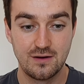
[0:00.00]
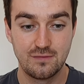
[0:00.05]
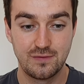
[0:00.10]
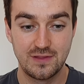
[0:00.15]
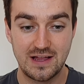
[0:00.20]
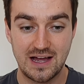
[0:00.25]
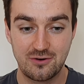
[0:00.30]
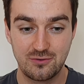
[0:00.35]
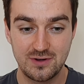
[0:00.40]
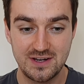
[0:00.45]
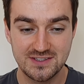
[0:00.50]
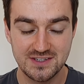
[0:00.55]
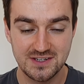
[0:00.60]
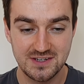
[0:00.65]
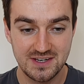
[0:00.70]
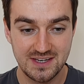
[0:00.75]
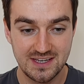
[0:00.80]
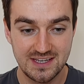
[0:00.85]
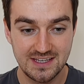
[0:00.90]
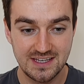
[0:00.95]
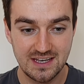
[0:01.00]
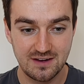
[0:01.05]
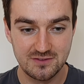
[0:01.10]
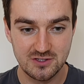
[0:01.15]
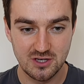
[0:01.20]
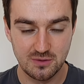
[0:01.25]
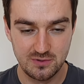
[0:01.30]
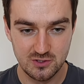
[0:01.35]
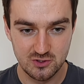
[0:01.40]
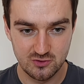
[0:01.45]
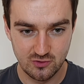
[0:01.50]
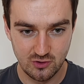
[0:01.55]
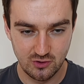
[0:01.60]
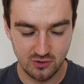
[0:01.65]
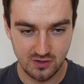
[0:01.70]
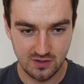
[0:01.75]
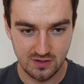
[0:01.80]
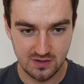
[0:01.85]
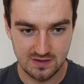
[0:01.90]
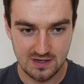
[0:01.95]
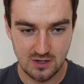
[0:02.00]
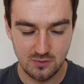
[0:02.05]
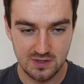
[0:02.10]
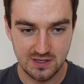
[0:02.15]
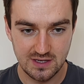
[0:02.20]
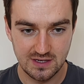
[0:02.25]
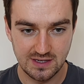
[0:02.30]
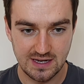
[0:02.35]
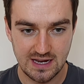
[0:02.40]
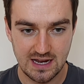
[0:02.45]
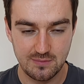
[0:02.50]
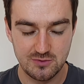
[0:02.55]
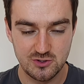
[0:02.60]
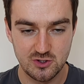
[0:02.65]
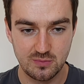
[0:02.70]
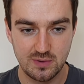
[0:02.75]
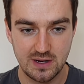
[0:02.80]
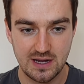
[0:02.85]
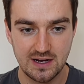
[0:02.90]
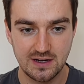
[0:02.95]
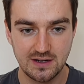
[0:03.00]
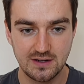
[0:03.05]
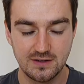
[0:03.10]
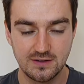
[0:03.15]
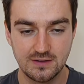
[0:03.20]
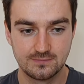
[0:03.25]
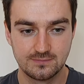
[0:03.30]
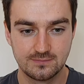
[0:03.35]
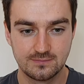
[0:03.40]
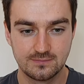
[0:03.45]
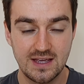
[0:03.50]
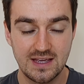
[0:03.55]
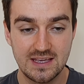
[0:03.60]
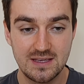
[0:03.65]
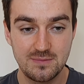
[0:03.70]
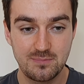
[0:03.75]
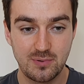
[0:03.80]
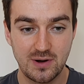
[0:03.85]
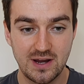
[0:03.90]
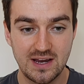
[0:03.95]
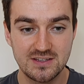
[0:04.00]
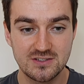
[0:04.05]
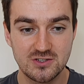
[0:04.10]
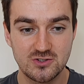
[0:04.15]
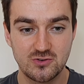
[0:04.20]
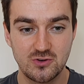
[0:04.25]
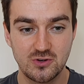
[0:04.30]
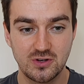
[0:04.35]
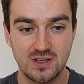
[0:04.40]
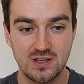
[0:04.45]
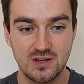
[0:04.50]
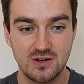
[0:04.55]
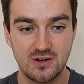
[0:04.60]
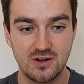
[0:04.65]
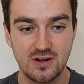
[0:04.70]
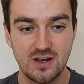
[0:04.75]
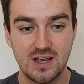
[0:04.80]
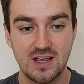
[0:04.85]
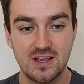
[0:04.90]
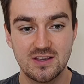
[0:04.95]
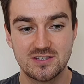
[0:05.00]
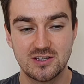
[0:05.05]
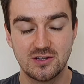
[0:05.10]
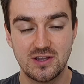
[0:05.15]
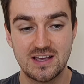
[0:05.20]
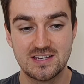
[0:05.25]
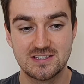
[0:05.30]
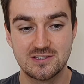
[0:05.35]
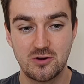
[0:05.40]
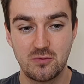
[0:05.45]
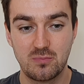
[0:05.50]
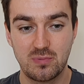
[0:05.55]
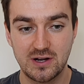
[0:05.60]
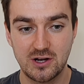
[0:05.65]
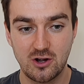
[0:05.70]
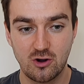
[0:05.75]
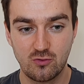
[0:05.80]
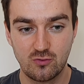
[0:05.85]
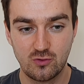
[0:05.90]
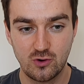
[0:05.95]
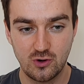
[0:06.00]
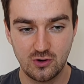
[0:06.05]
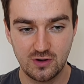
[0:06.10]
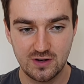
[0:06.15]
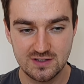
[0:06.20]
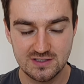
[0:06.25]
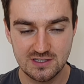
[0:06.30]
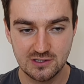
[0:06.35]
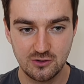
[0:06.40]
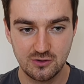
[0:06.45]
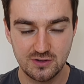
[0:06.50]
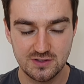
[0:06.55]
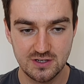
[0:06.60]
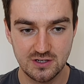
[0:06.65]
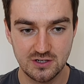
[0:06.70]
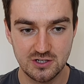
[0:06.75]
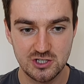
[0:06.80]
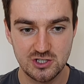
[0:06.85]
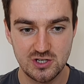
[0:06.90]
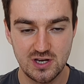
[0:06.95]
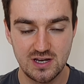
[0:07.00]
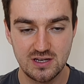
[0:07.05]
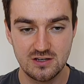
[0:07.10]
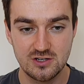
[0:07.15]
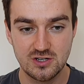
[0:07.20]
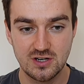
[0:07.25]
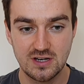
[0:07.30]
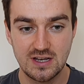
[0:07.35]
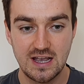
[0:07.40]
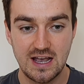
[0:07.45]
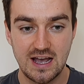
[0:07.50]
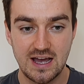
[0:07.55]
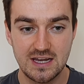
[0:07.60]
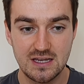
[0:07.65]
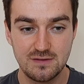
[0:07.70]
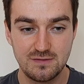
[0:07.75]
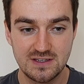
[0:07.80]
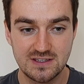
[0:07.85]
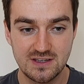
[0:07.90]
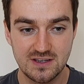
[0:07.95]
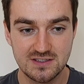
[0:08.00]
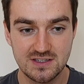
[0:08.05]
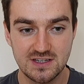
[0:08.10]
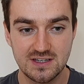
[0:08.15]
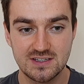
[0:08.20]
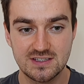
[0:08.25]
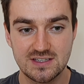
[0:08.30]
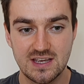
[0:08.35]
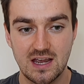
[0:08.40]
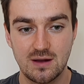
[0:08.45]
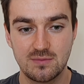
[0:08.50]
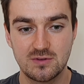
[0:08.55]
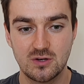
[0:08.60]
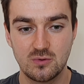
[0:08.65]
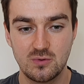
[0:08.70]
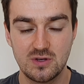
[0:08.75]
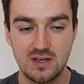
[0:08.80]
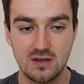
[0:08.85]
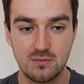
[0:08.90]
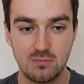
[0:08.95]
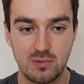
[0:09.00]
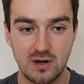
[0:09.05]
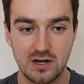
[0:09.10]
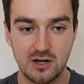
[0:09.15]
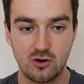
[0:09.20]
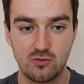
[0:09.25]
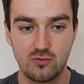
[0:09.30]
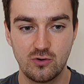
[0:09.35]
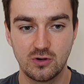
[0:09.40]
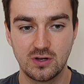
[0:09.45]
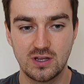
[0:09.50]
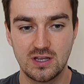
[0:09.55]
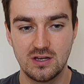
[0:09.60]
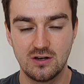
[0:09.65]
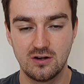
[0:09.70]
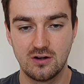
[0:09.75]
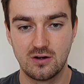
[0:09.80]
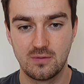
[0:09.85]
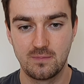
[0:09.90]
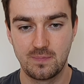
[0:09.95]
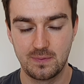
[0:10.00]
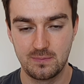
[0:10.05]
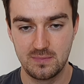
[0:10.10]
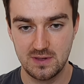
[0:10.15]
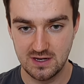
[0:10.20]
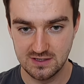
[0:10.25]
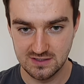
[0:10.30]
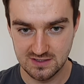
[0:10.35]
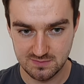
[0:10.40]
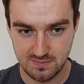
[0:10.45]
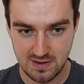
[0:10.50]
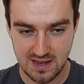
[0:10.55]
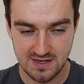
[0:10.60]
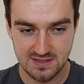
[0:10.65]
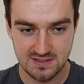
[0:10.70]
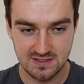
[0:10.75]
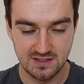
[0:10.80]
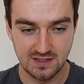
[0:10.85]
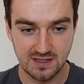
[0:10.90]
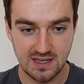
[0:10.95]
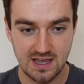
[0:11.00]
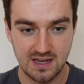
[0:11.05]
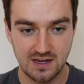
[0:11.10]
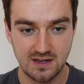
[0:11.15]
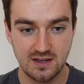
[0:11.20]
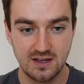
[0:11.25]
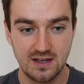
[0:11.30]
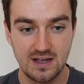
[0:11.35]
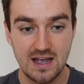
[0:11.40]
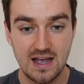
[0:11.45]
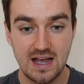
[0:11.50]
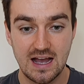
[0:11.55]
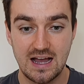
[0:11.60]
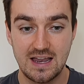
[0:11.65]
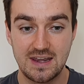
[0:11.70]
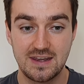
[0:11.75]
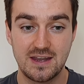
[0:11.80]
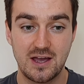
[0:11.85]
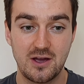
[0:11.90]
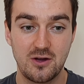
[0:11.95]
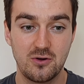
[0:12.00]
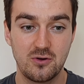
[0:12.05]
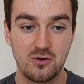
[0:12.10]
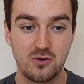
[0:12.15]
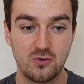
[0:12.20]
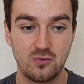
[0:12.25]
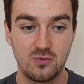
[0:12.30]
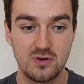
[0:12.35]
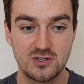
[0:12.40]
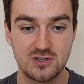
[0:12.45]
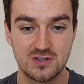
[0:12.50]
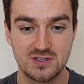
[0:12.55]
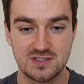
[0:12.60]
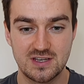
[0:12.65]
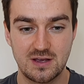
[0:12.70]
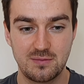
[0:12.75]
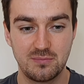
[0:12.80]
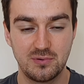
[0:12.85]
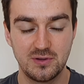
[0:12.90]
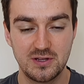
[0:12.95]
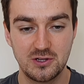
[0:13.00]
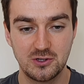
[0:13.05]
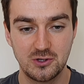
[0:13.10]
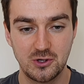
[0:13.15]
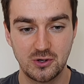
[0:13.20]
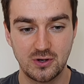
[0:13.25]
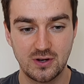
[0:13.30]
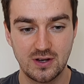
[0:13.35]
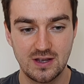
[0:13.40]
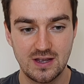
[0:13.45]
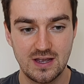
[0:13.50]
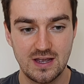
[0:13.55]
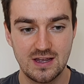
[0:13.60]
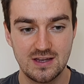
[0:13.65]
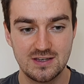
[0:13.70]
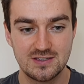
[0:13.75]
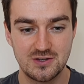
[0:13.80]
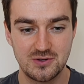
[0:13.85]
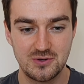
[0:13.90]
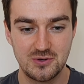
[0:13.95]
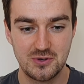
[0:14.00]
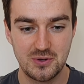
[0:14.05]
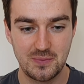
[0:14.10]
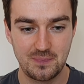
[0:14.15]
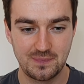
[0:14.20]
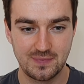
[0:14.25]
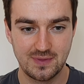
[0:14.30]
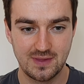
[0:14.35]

For that reason, he gives up his rook. Now he can capture back. He brings his rook here, so let's now bring our rook to look to exchange, and if he doesn't accept, we can bring our rook here because it's pinned to the king, and now we just simply look to